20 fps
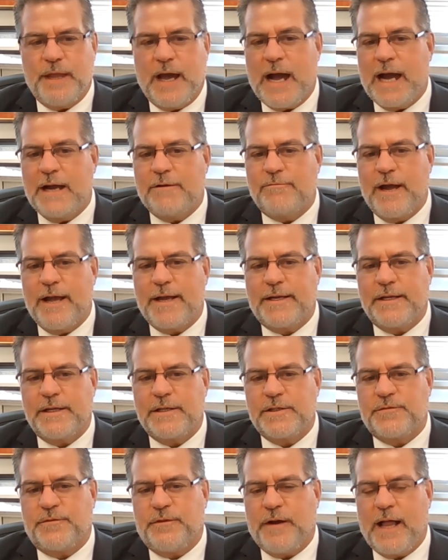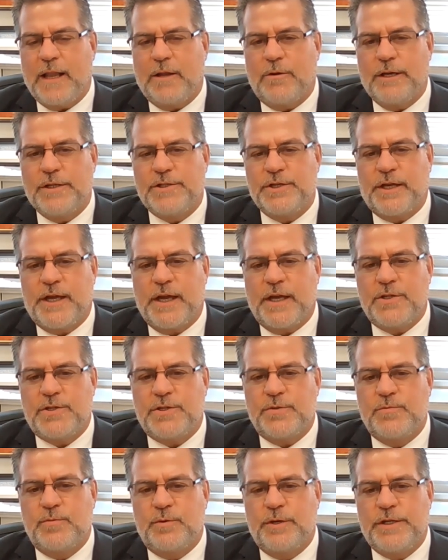The high rankings follow
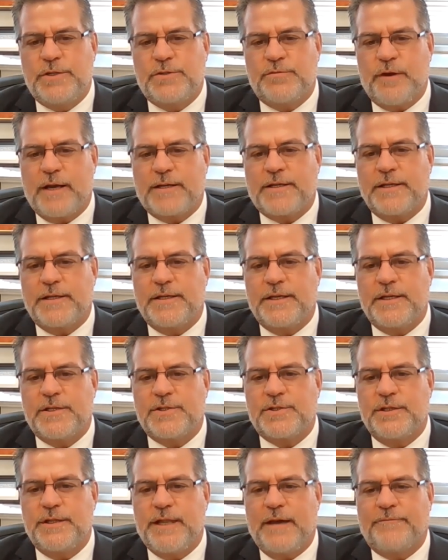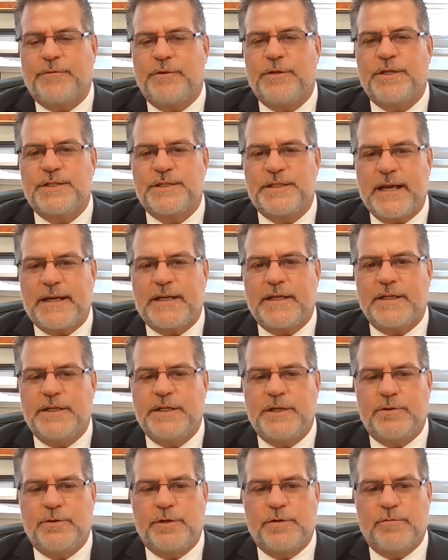Education Week's recognition that for the second
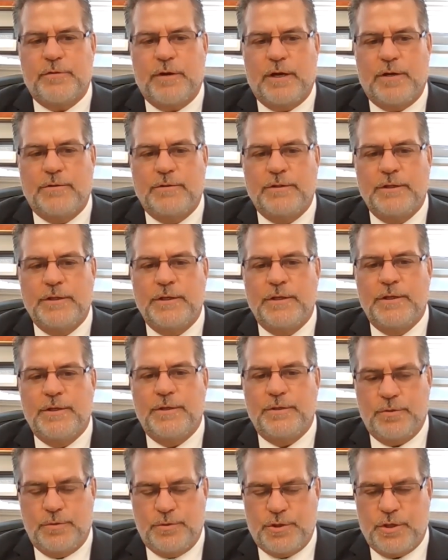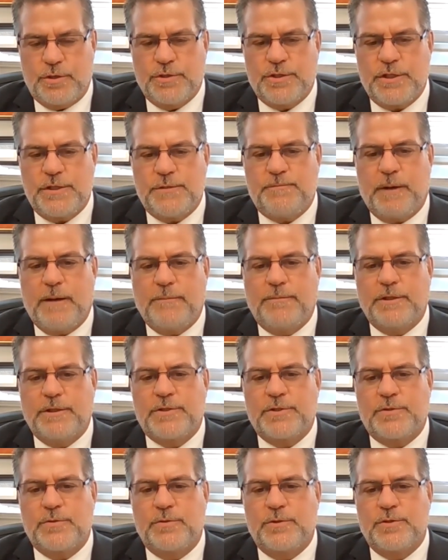year in a row, New Jersey's
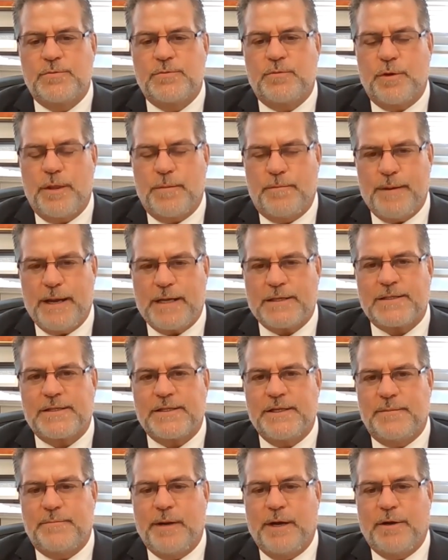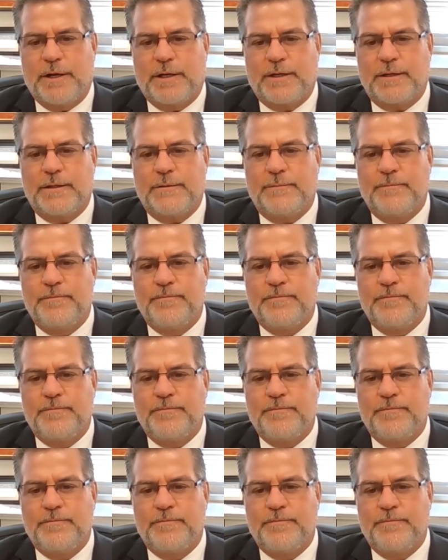public schools were the best in America.